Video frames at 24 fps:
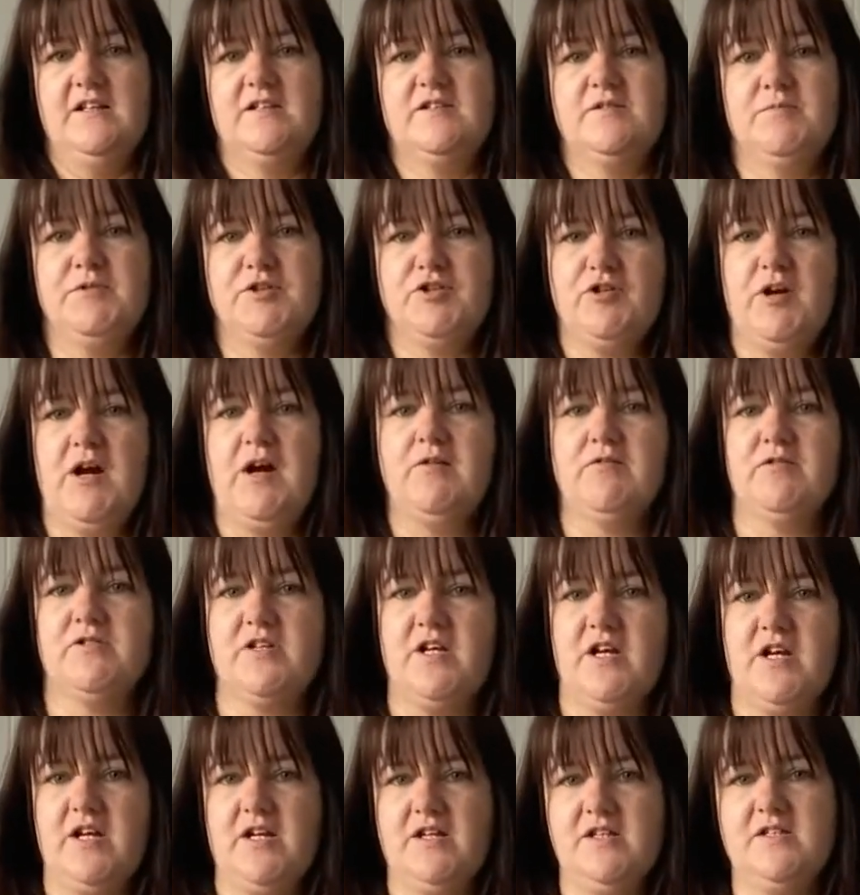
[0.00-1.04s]
to my
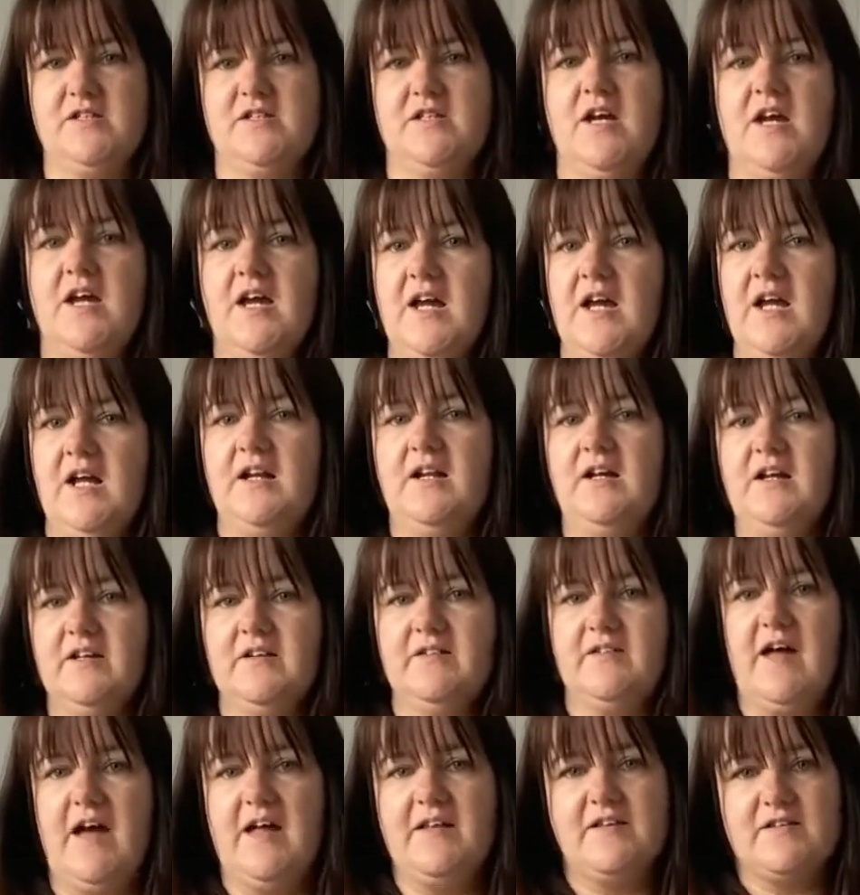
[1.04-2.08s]
trousers
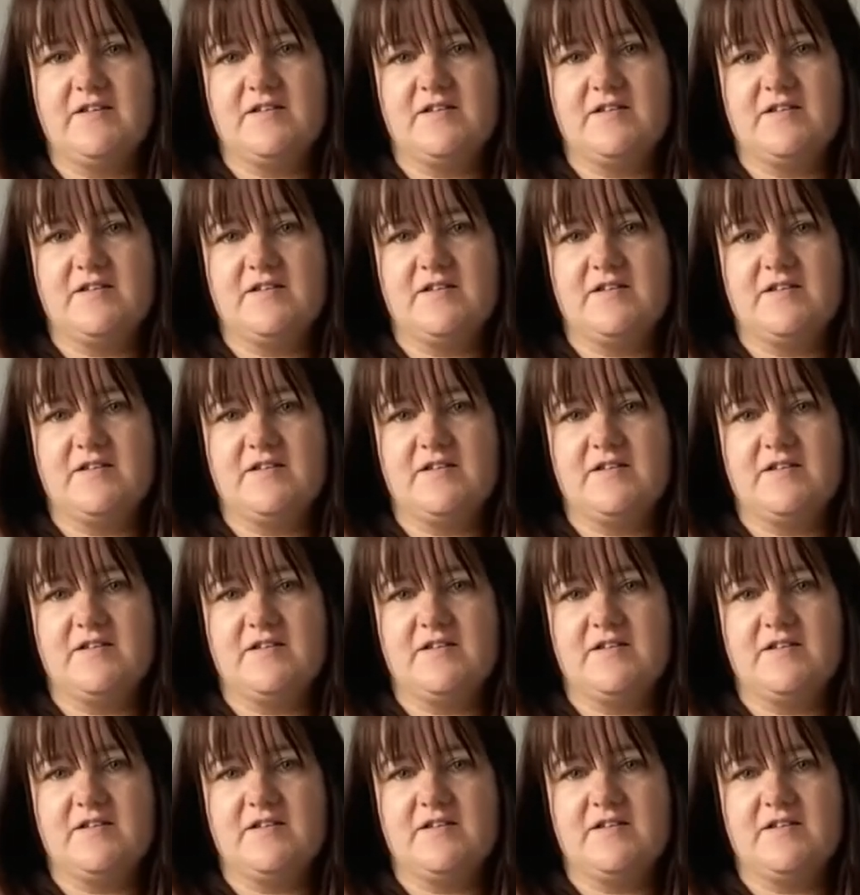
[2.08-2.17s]
like that.